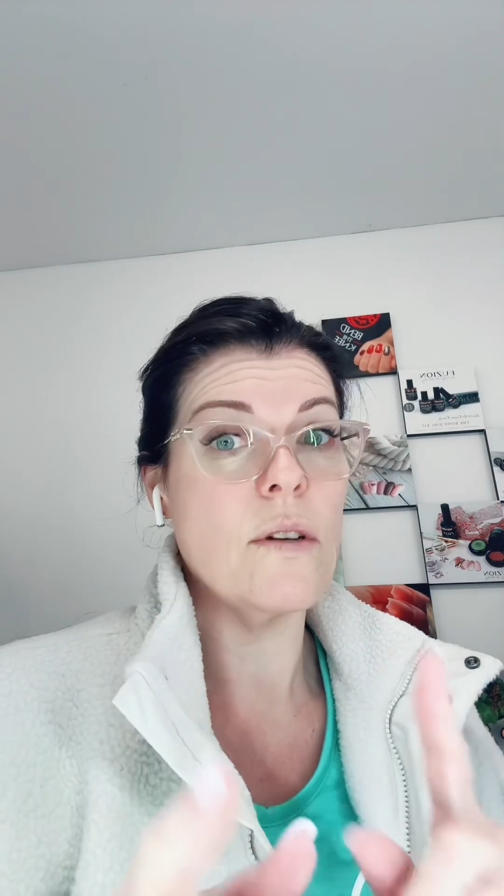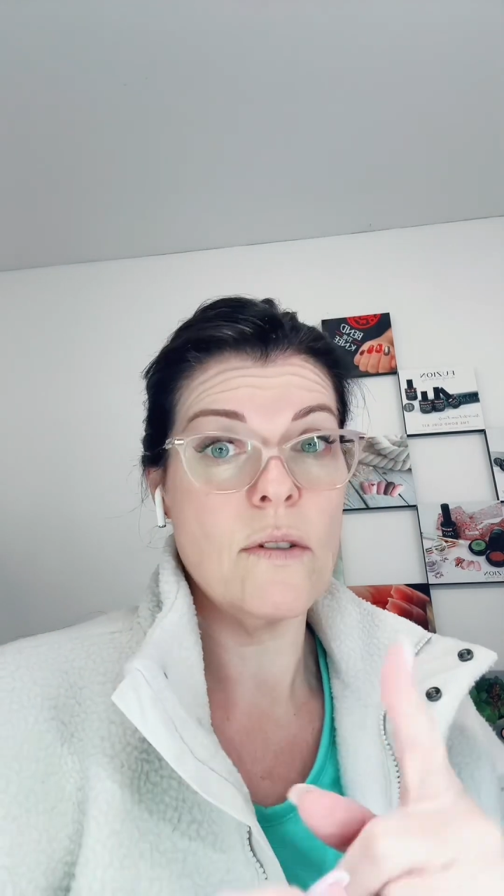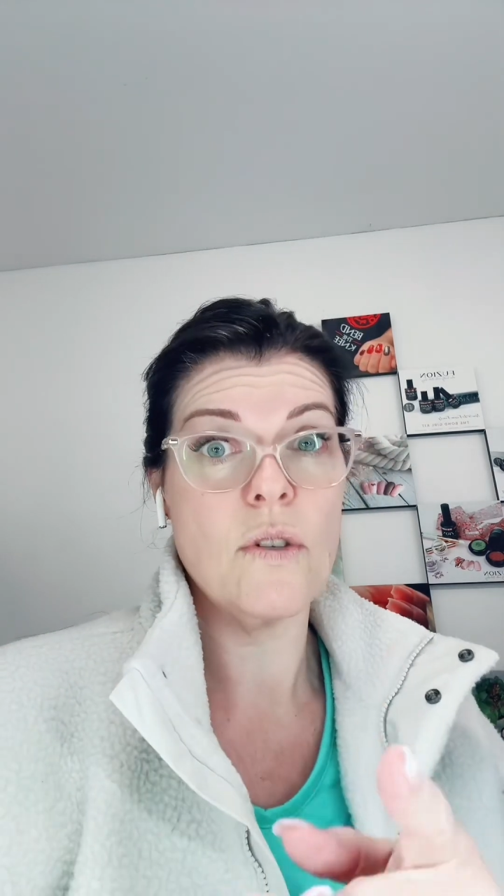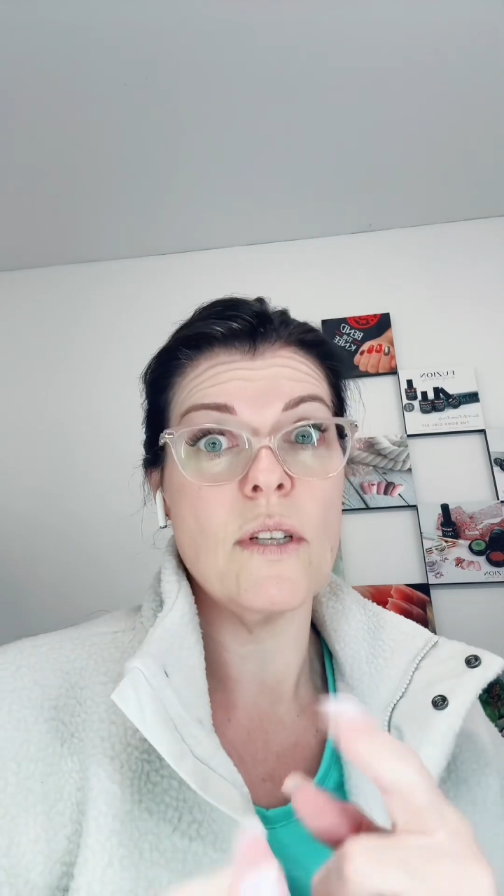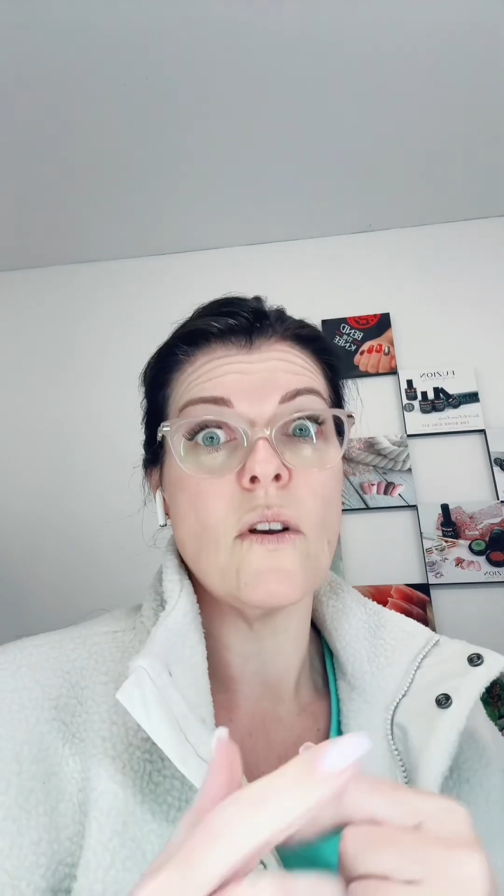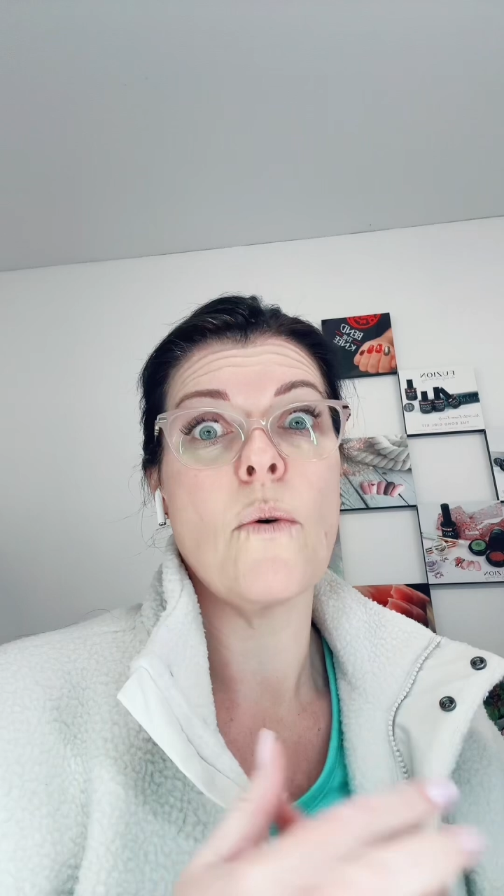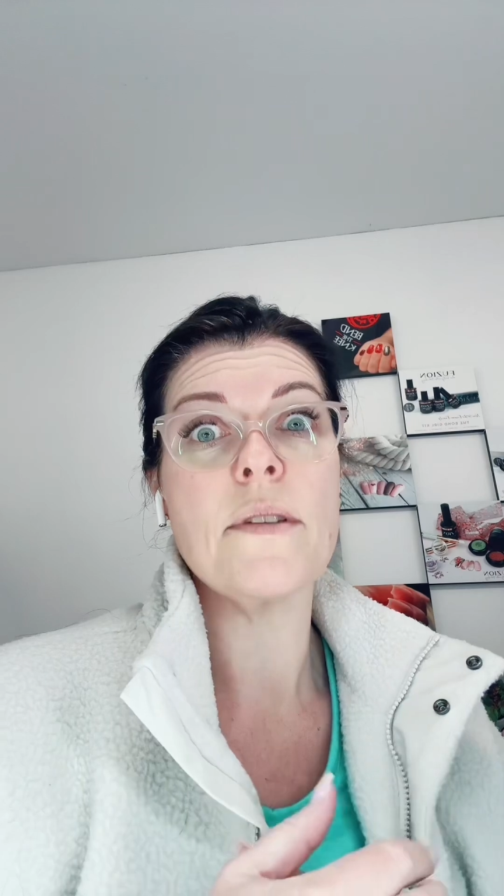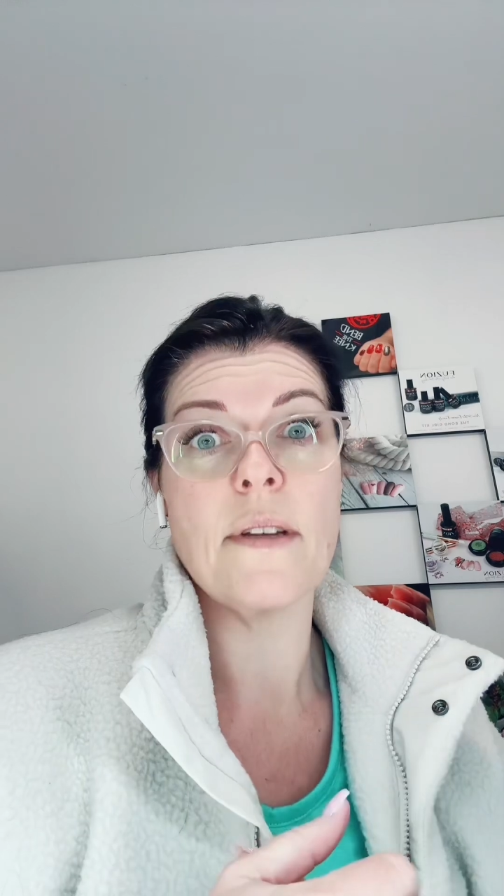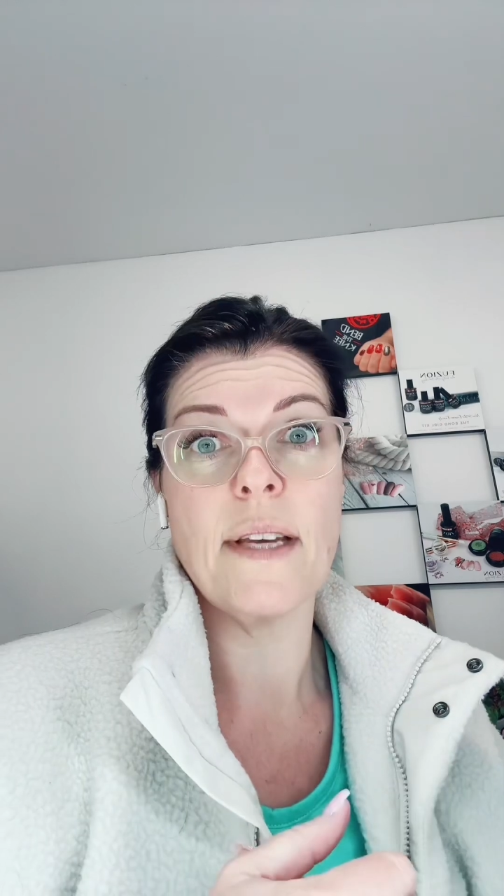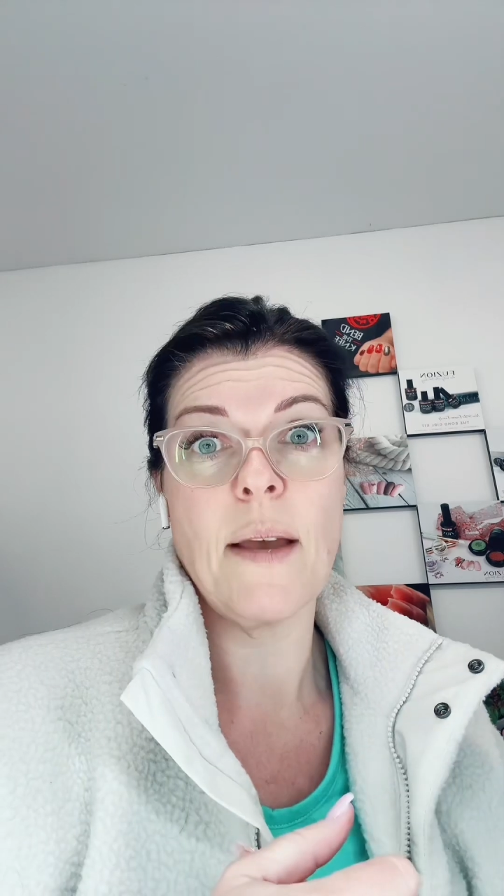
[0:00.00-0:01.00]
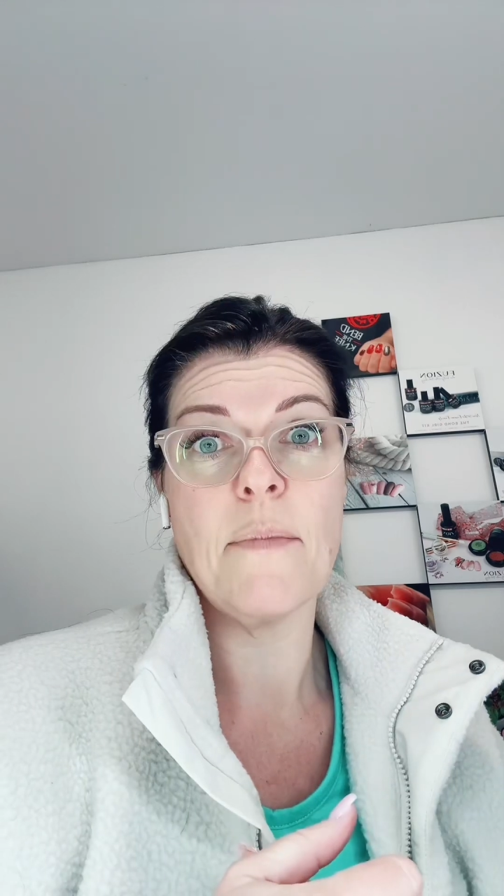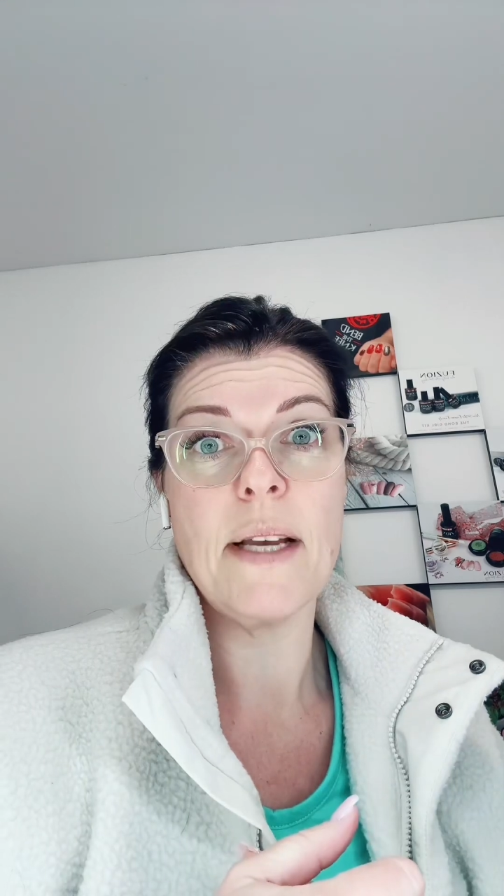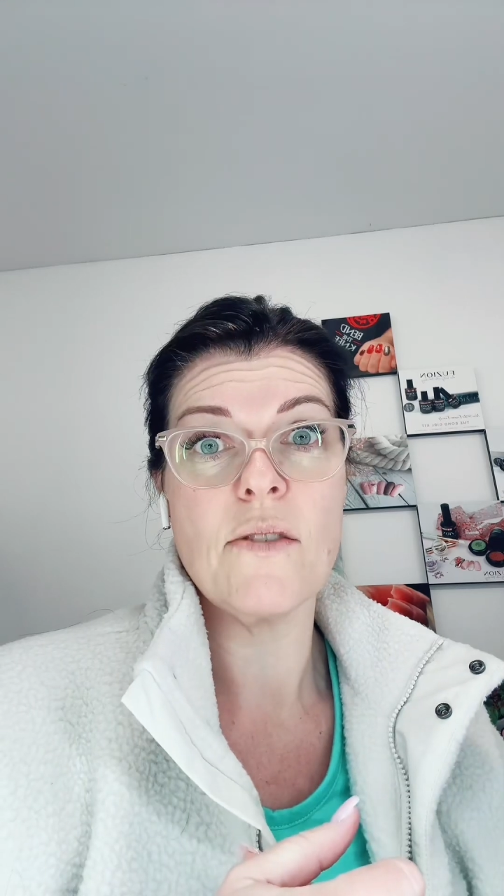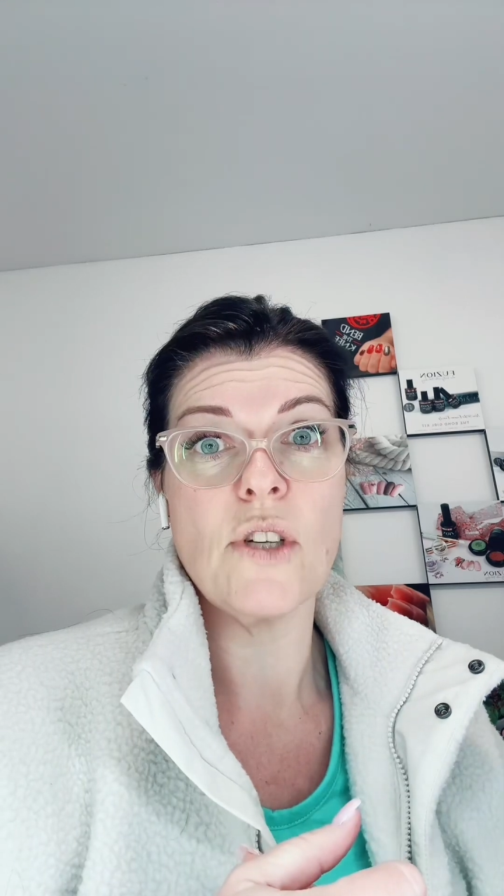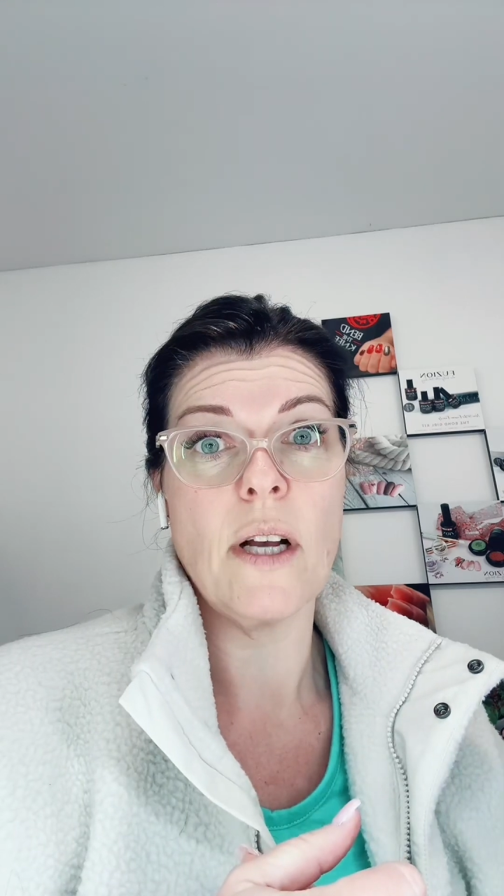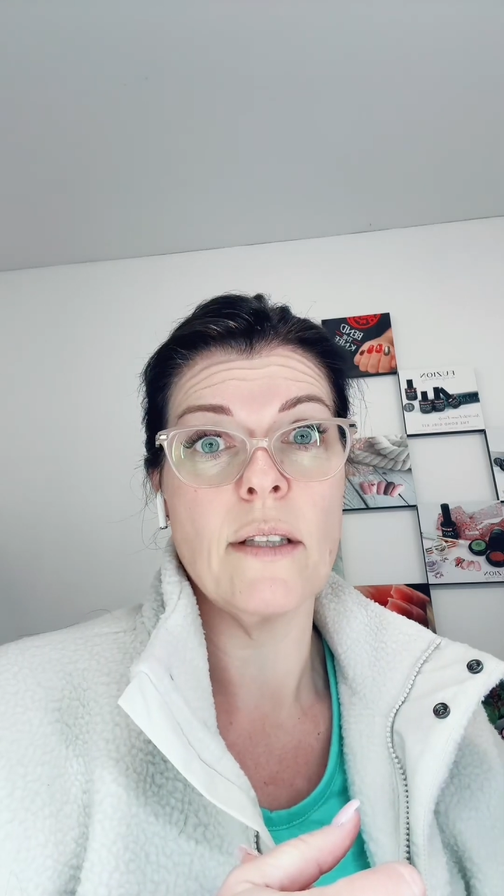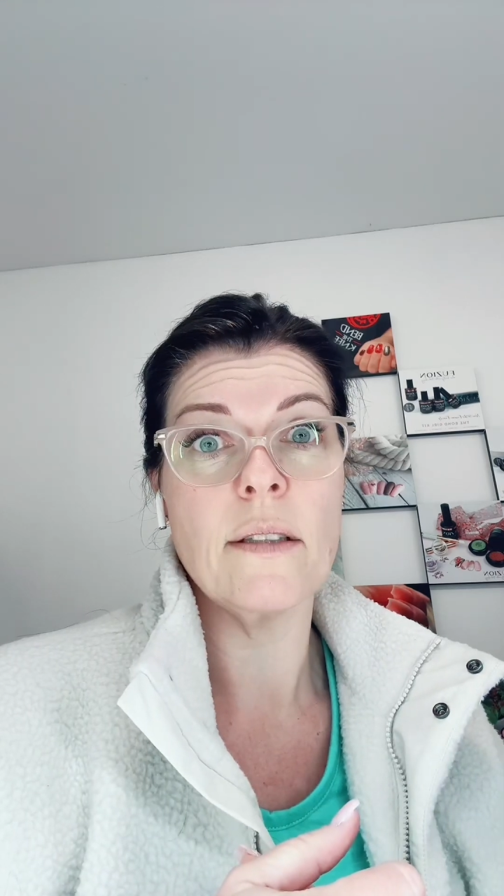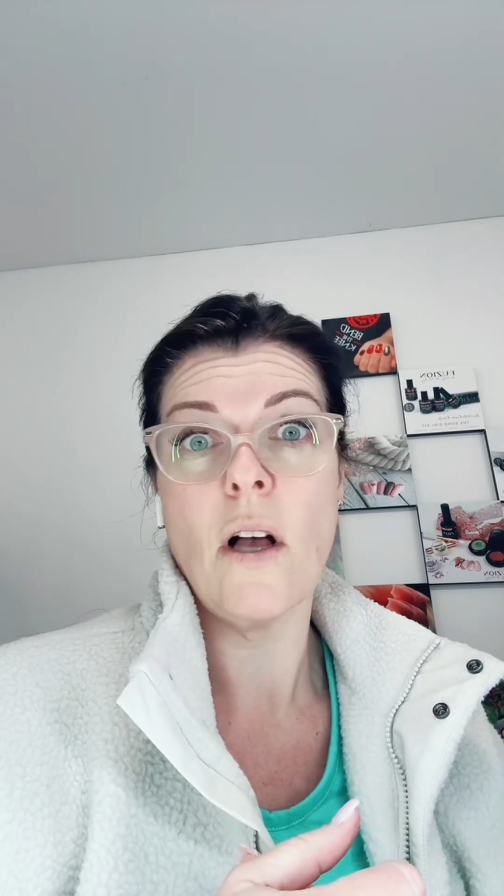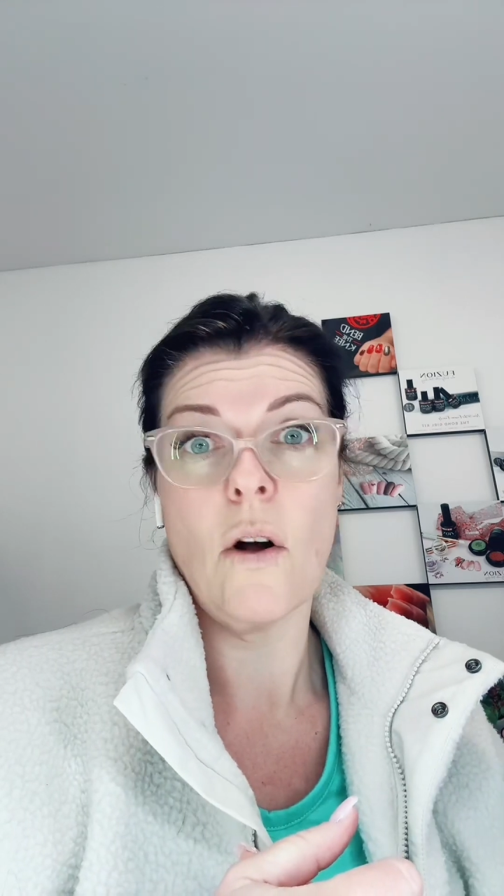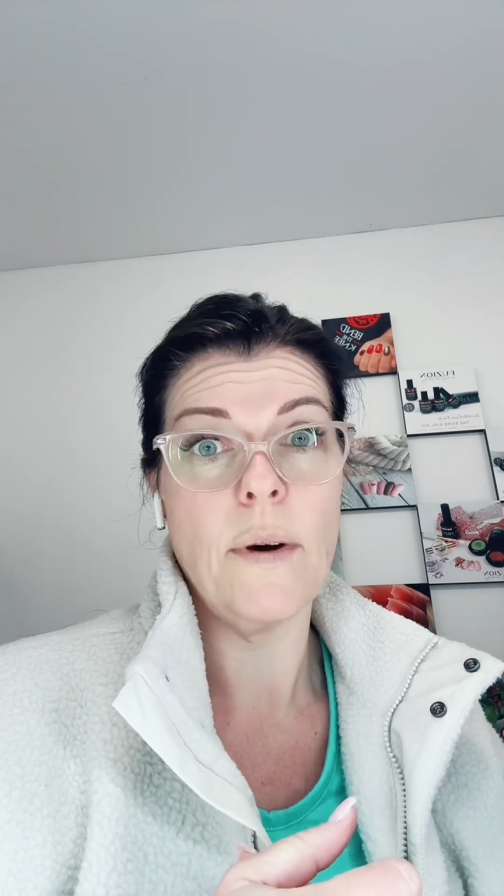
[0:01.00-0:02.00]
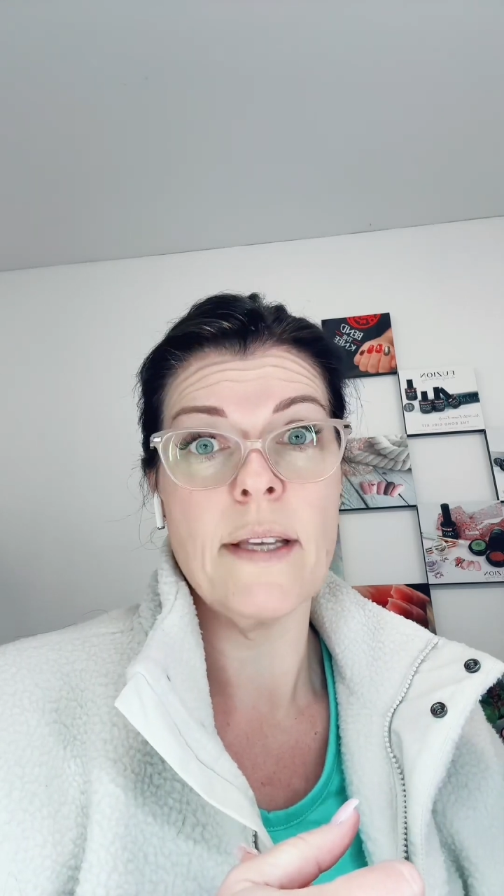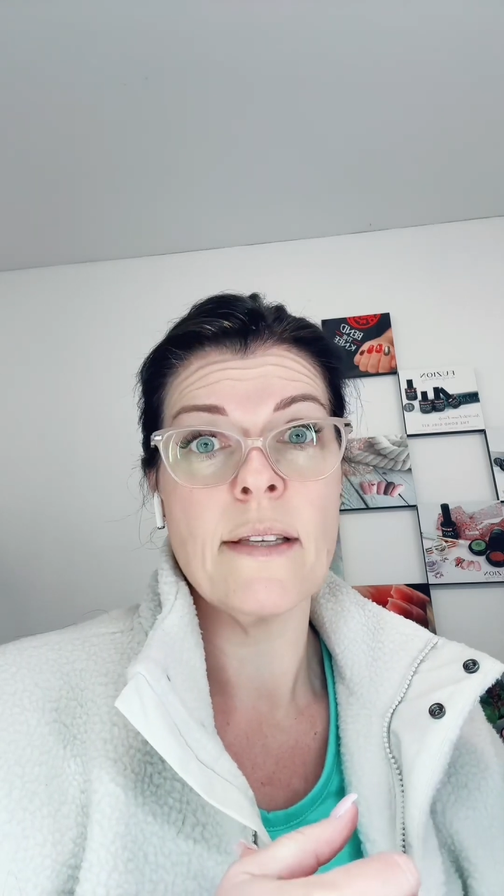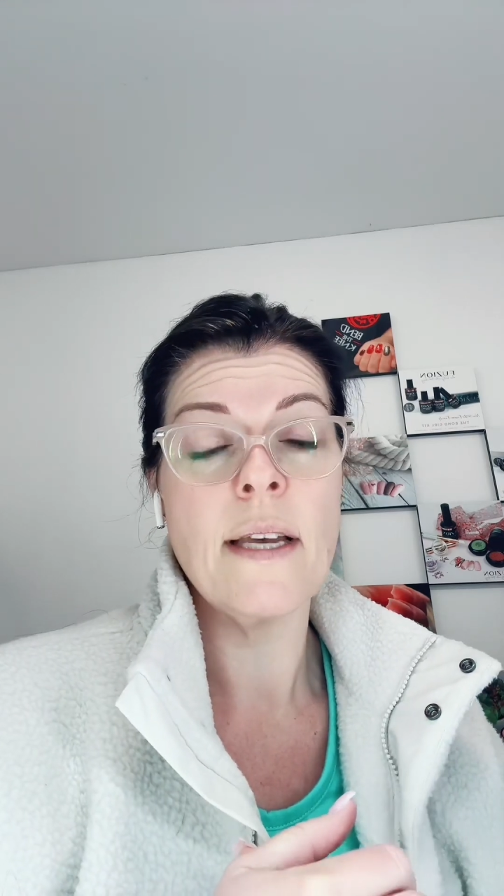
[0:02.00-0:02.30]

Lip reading: so she's always going to get base gel, always.